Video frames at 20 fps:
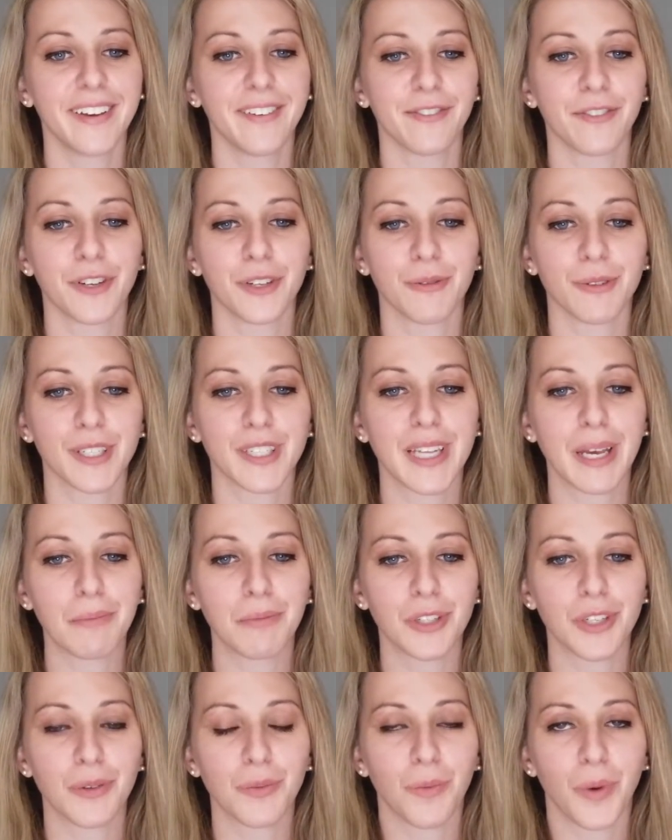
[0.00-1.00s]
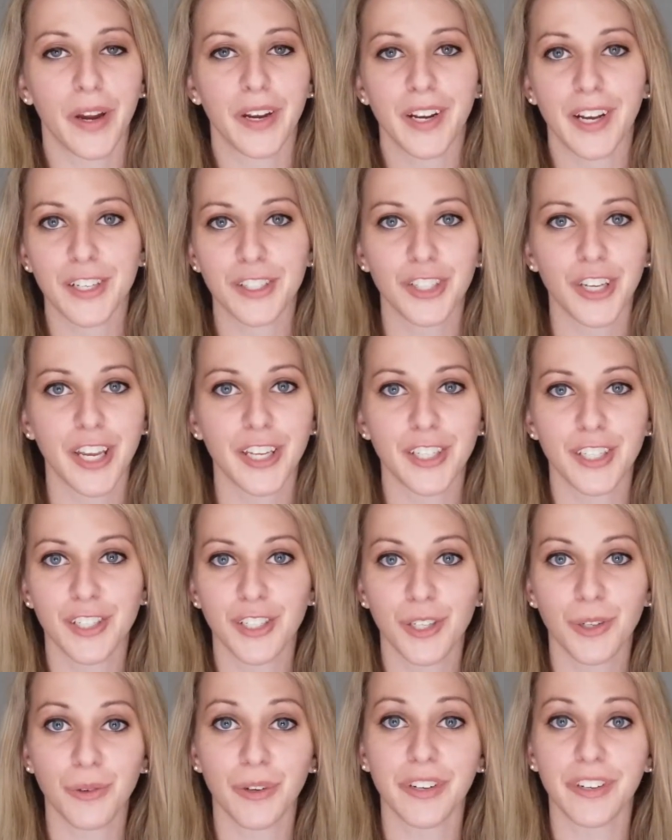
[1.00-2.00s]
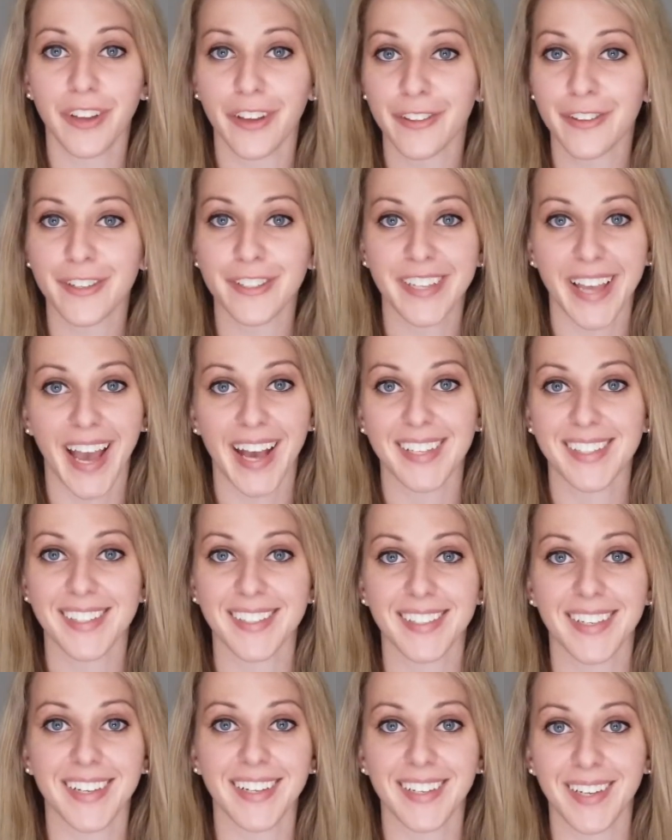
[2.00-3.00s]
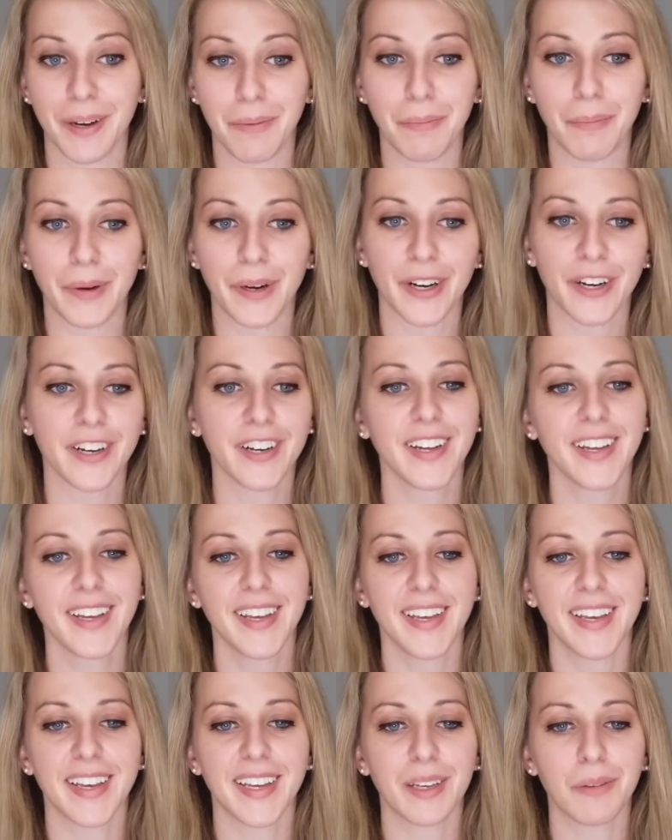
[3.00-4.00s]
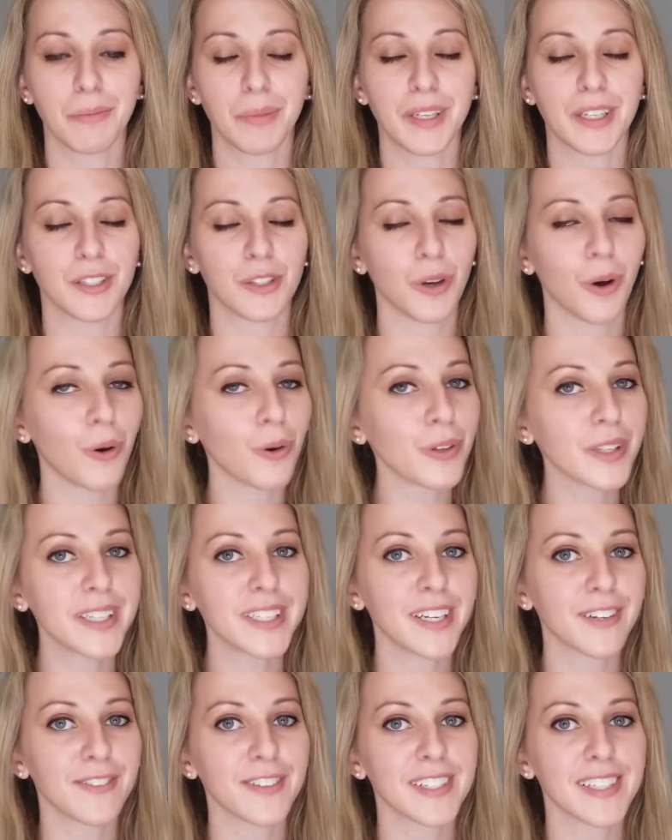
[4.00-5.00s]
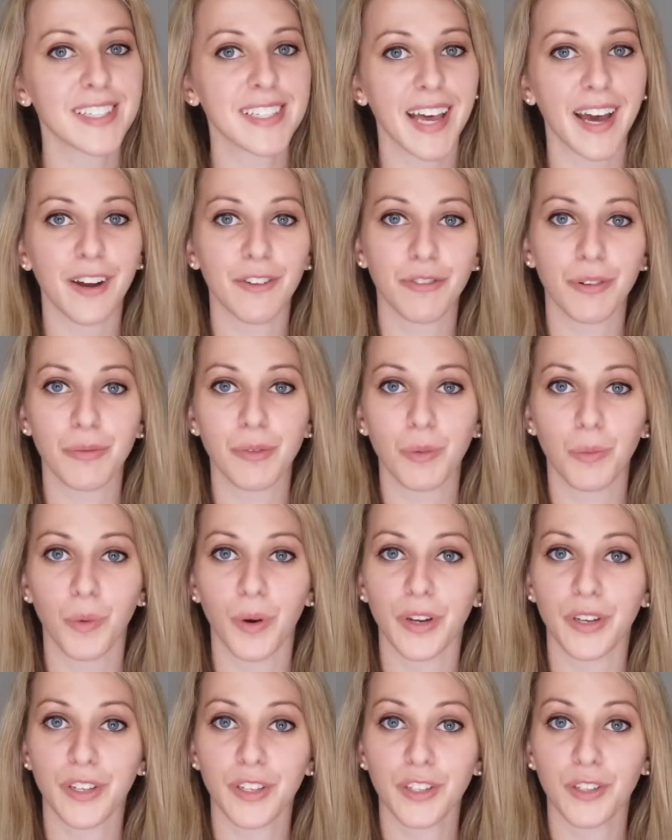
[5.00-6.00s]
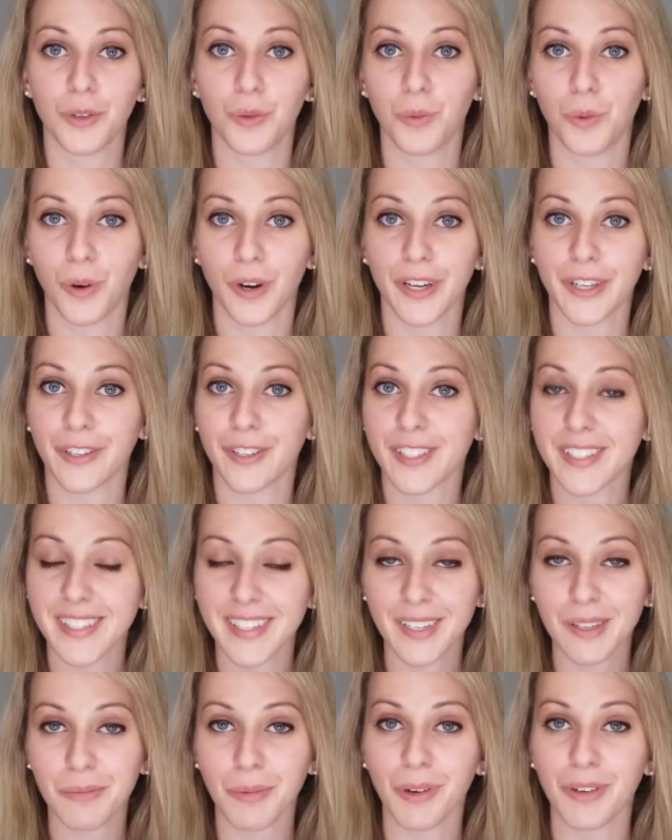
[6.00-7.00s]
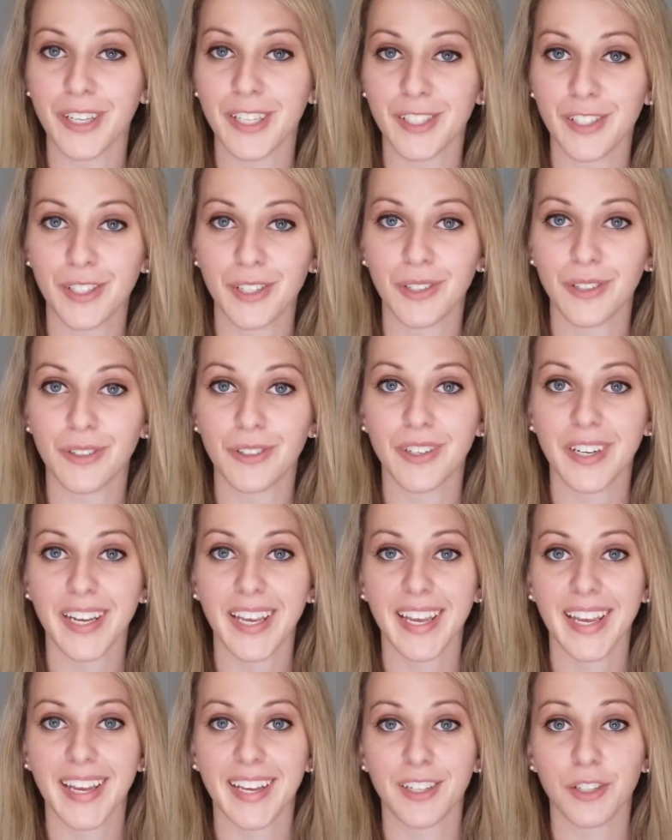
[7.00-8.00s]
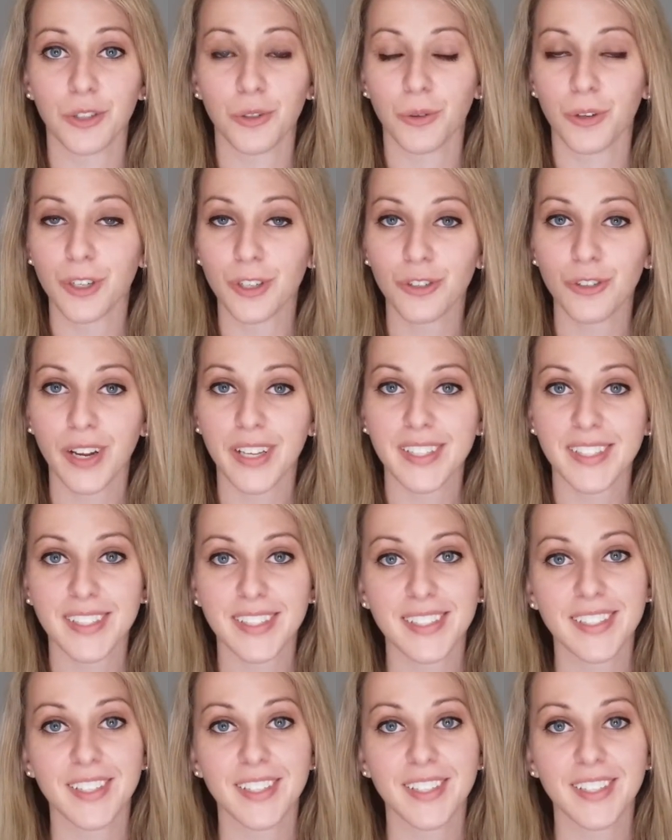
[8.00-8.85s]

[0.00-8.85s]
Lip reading: For your reception, why not change into another dazzling number? It can be a totally different style from the one you wore at your ceremony too, and shorter dresses